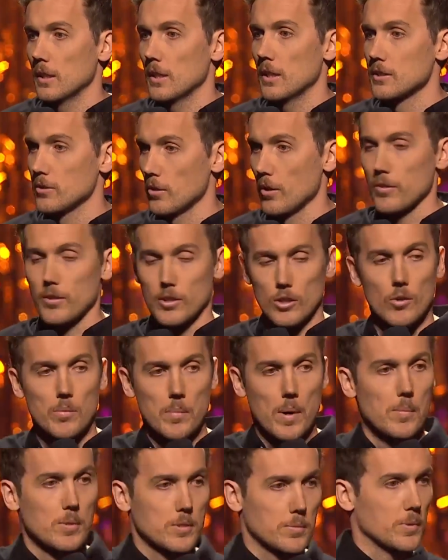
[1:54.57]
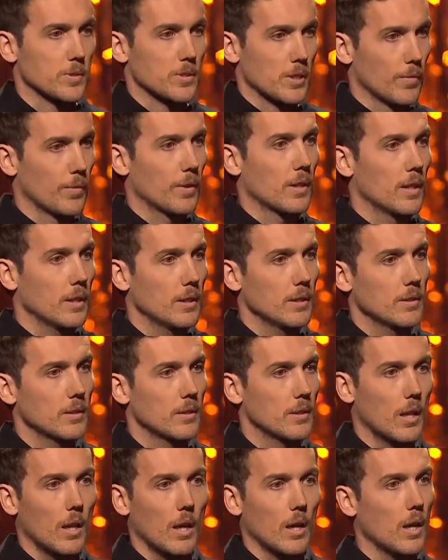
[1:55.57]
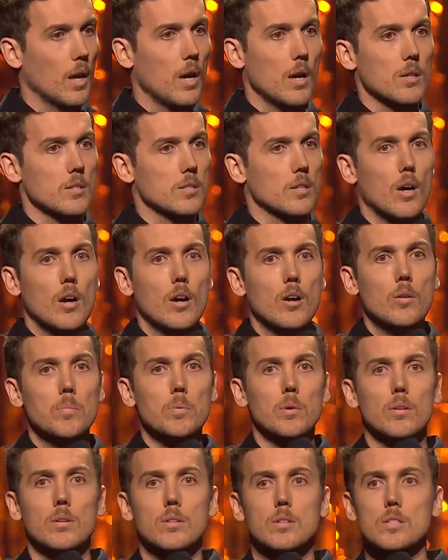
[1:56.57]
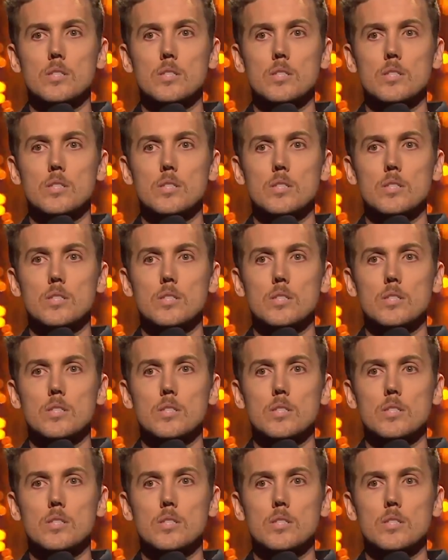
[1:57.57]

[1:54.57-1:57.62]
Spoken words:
Is there anything you remember specifically? And they're like, oh, it's horrible.